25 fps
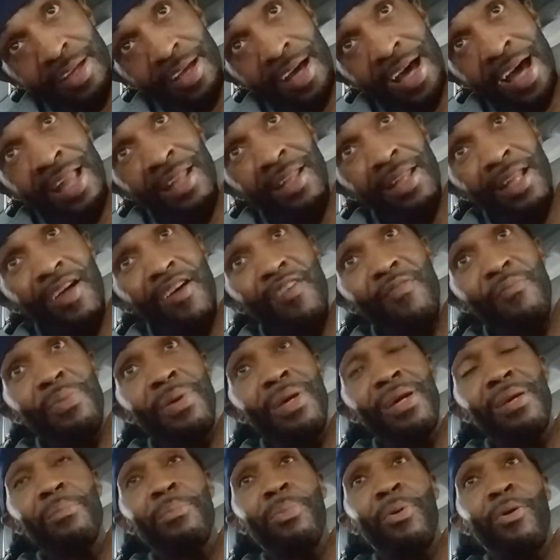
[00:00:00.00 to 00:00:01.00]
I love
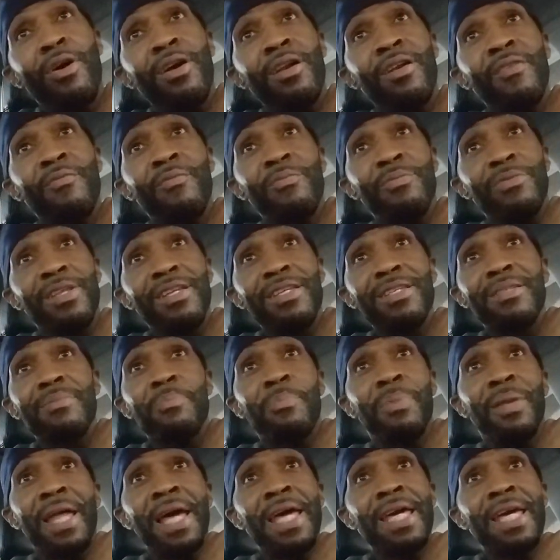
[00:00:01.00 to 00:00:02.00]
being part of this
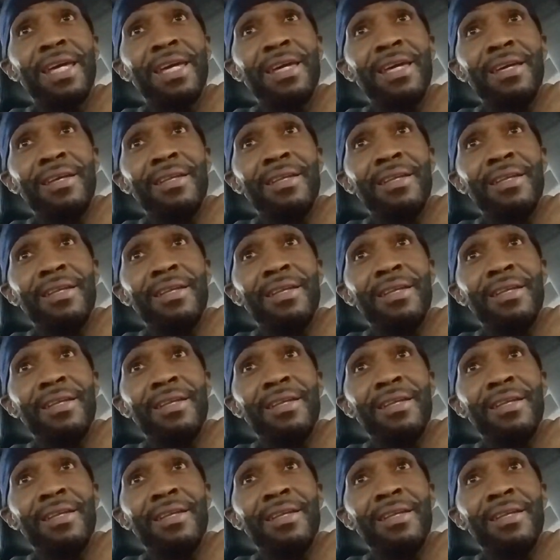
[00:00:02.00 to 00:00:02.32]
blank